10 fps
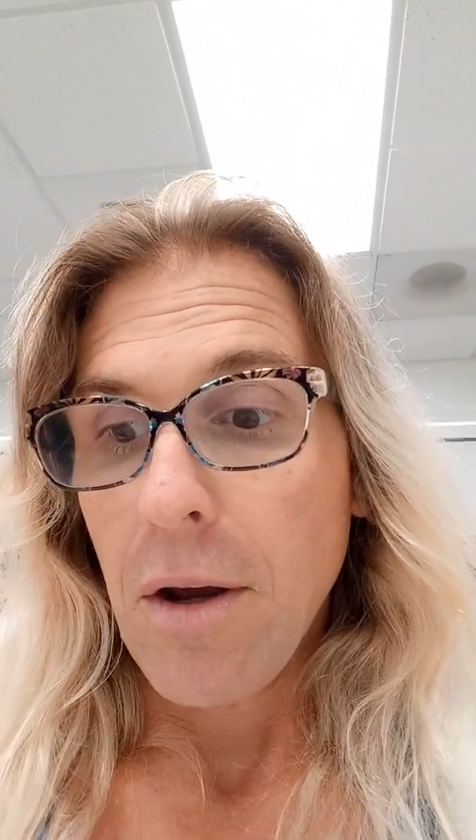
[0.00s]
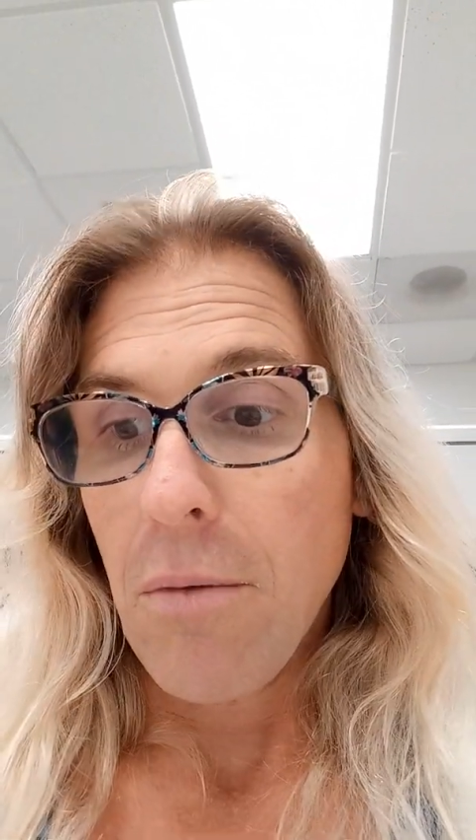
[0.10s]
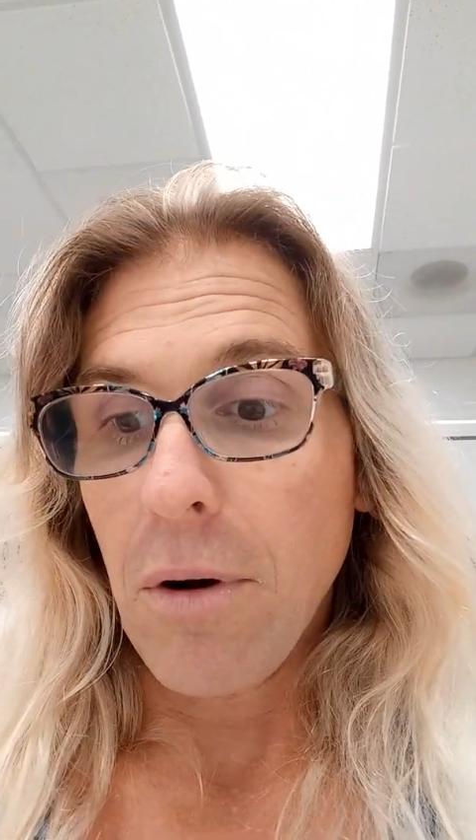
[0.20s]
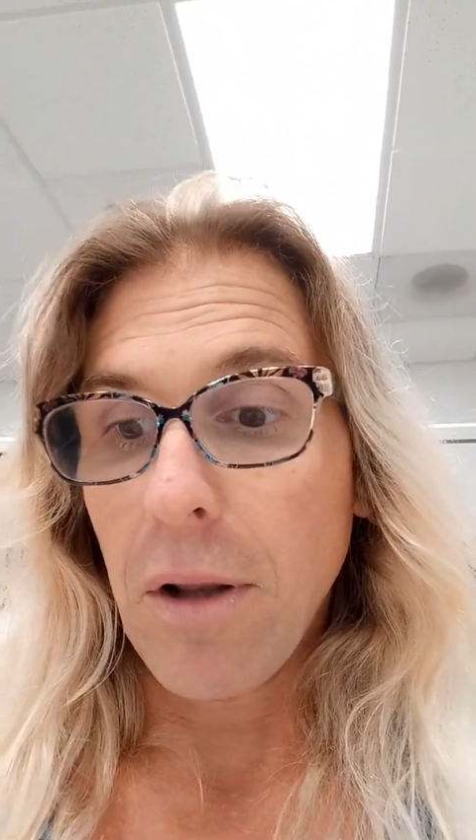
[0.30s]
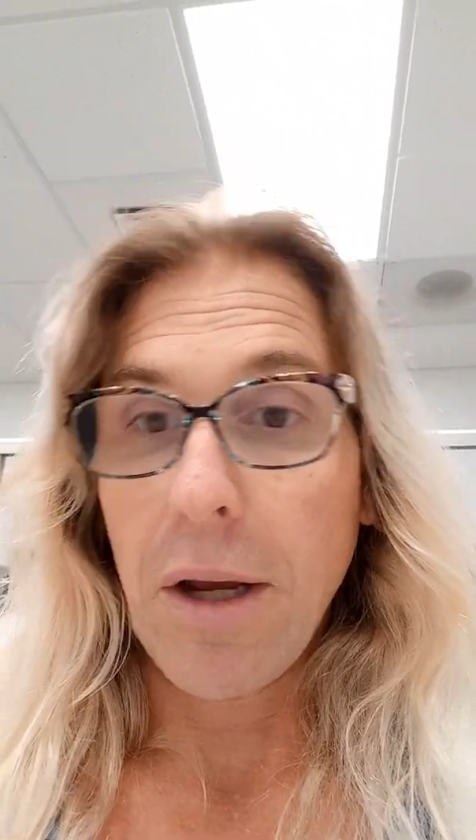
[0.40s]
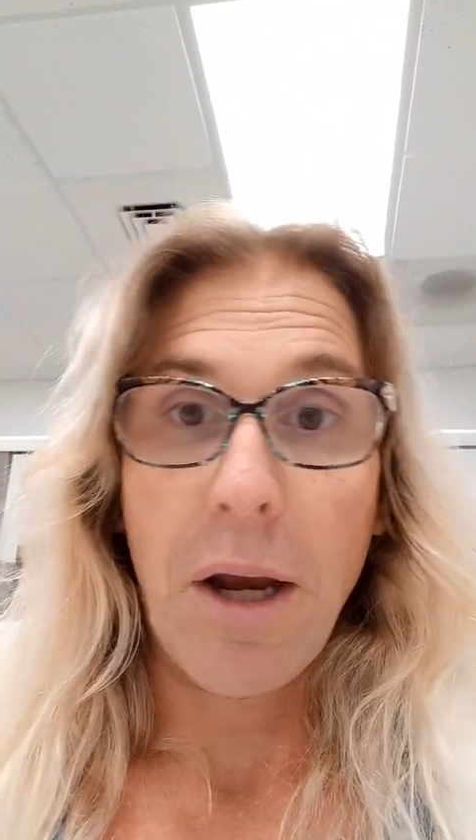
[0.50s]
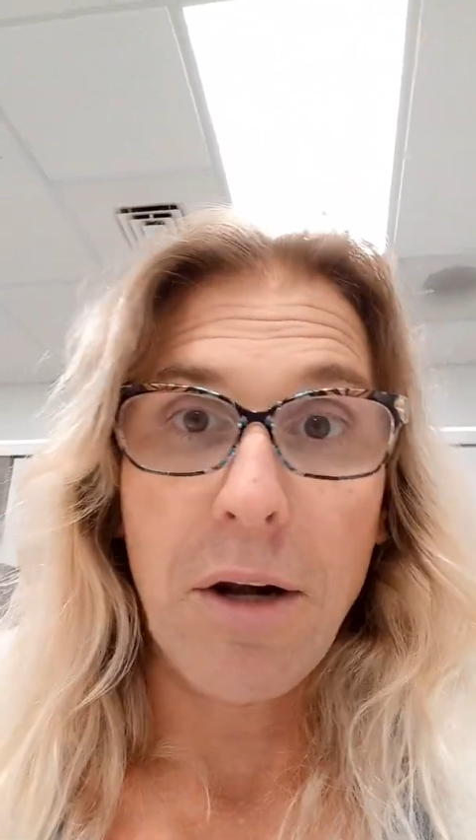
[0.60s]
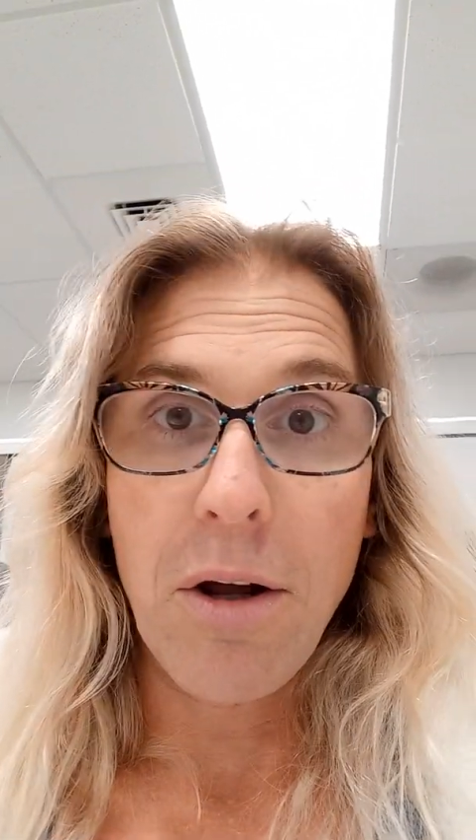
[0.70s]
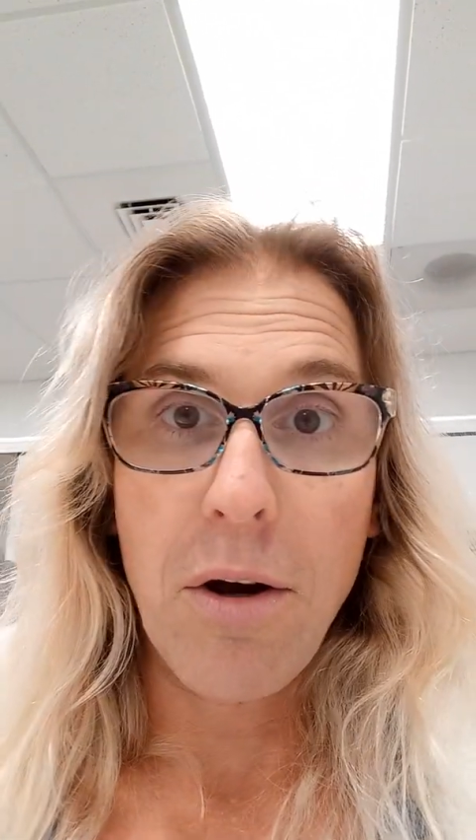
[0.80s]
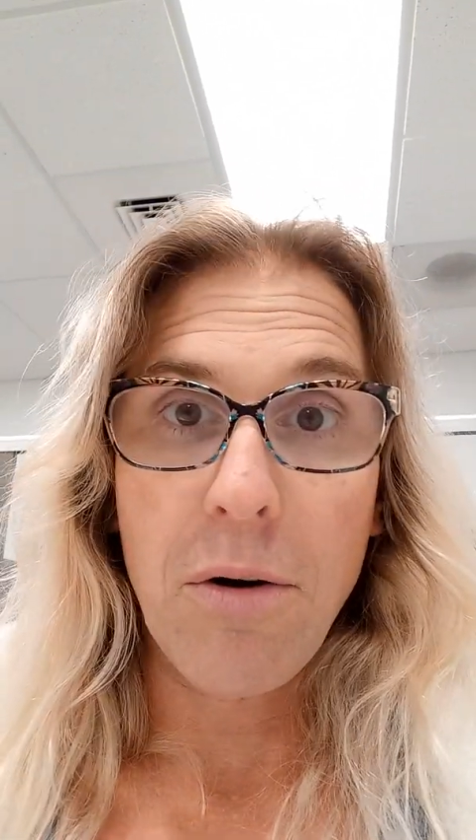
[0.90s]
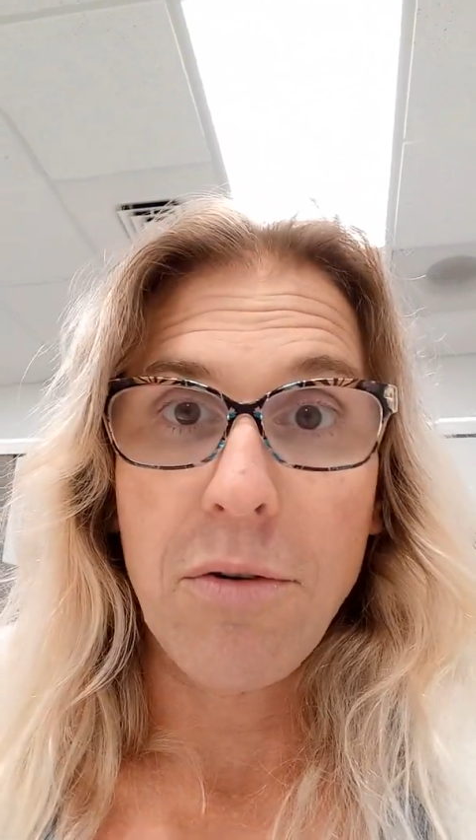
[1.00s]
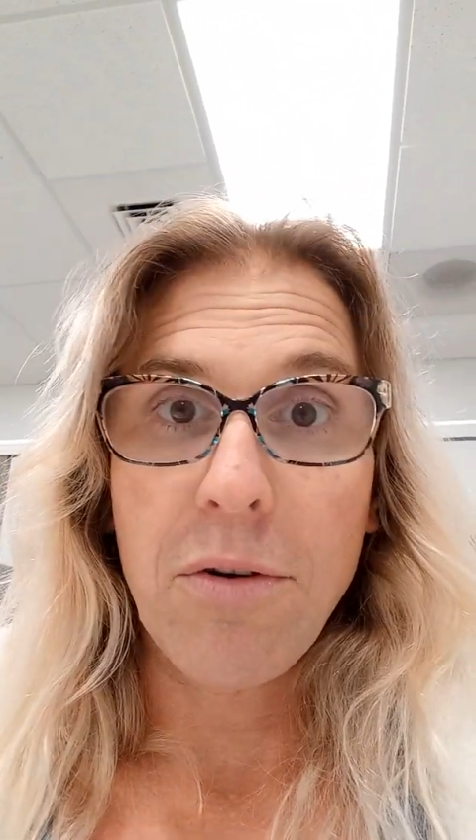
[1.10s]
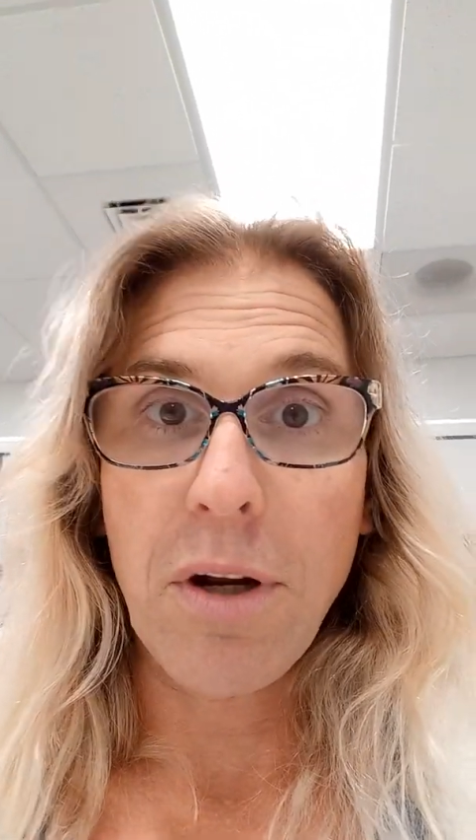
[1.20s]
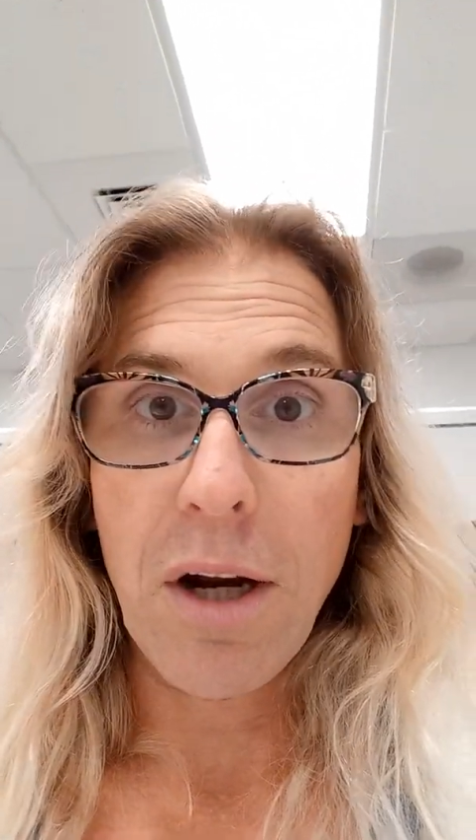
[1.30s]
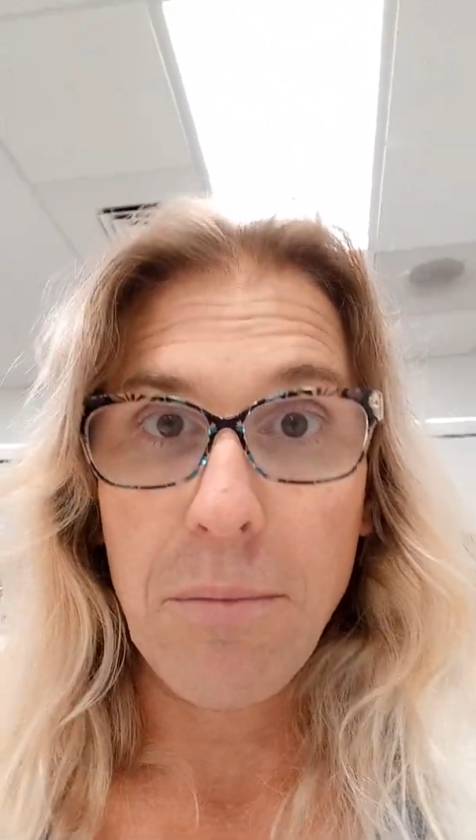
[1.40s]
well, like I know,
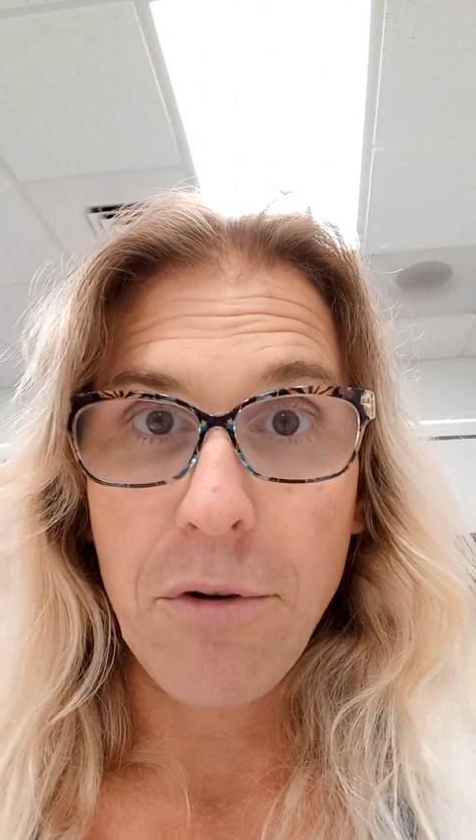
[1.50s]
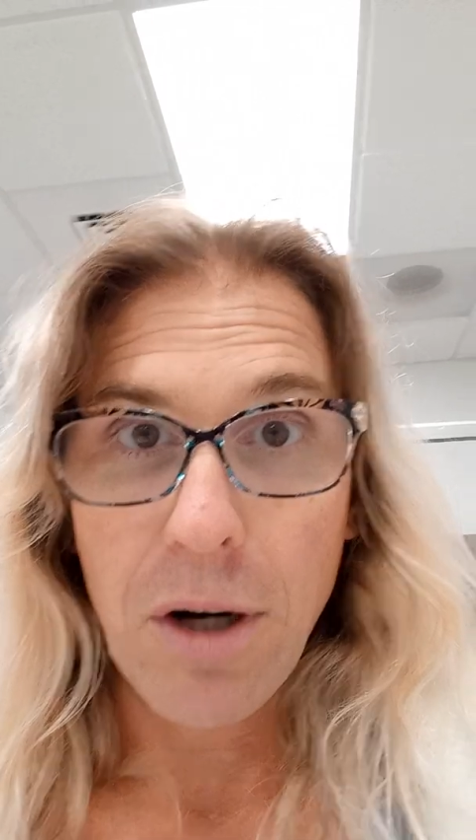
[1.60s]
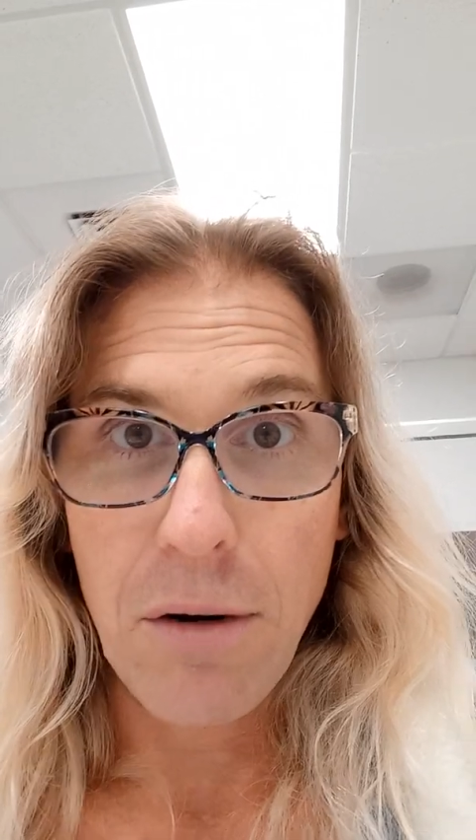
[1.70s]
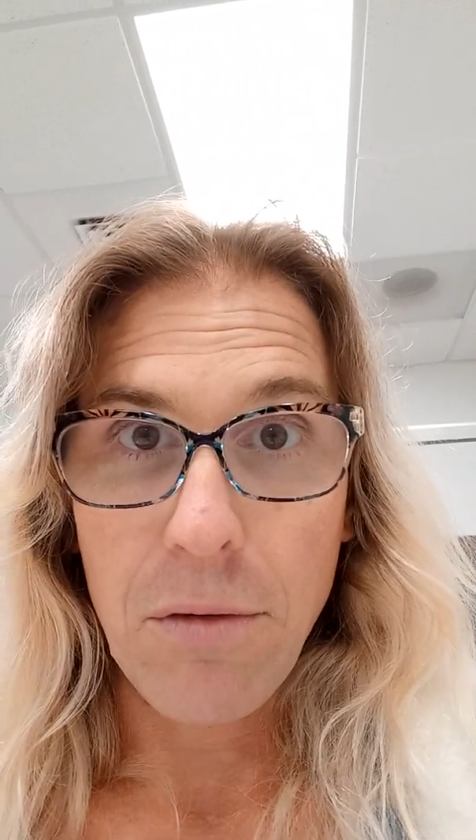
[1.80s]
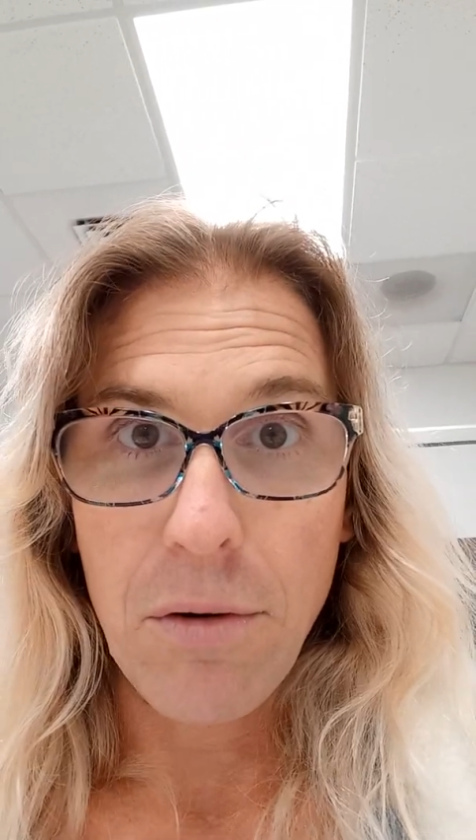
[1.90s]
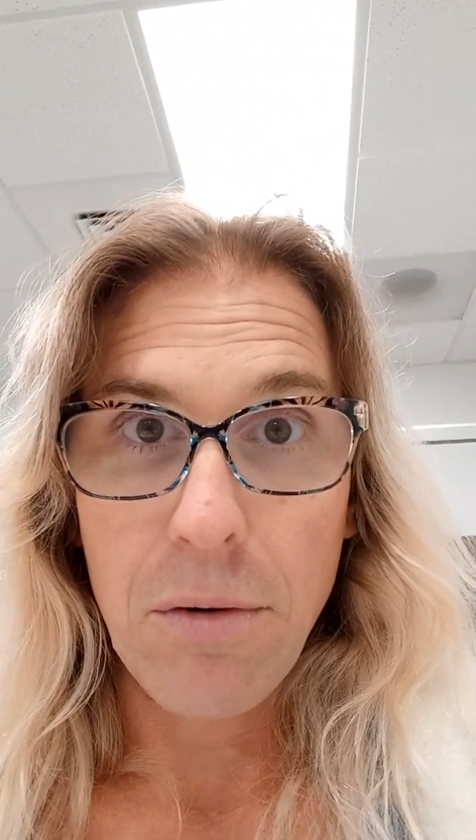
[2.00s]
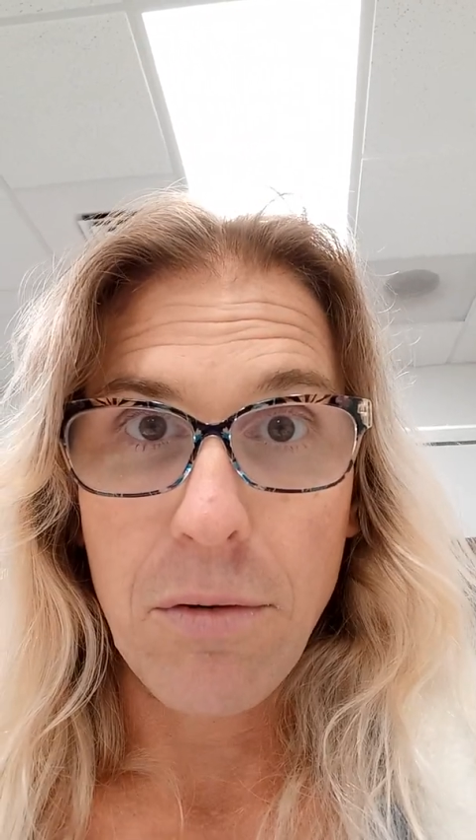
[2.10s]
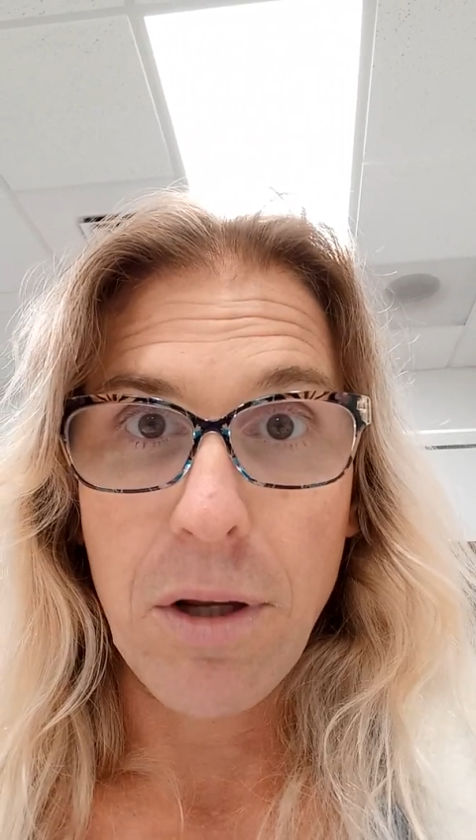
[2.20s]
time travel,